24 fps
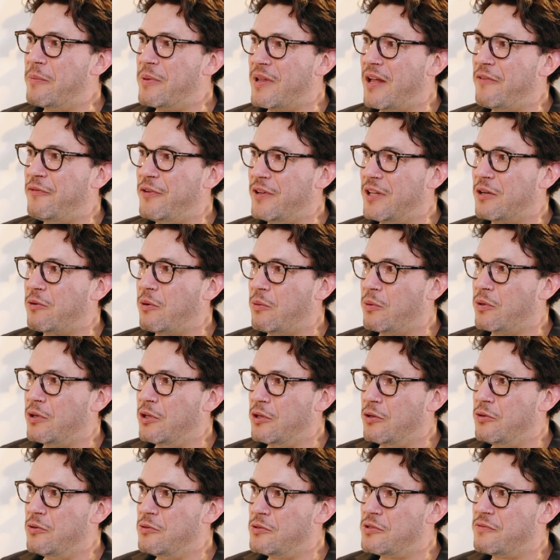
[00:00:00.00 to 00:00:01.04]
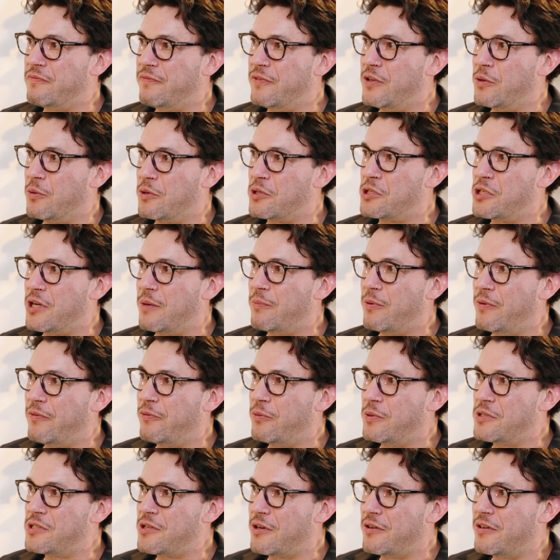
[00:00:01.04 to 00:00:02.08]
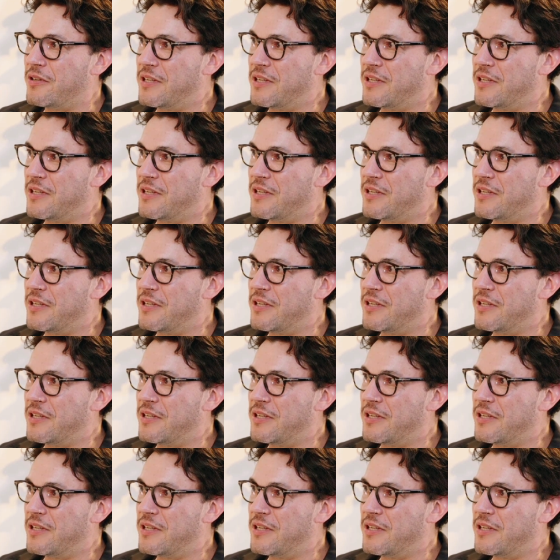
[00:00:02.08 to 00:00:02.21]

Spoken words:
but I feel like we would lose viewership if we started